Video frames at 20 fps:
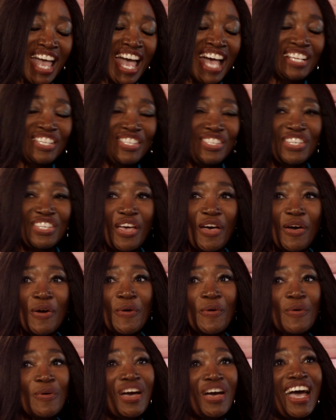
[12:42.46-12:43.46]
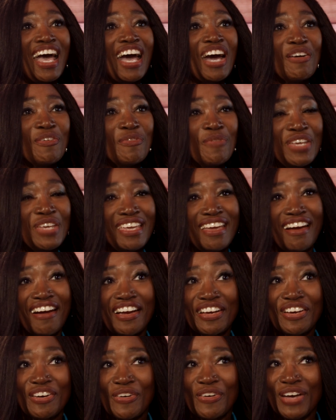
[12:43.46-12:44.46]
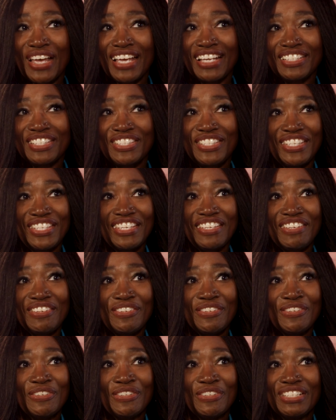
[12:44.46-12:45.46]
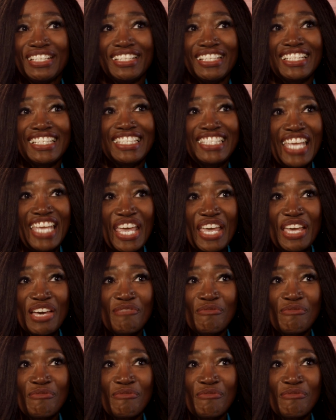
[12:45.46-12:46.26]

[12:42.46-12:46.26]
So we are going to take a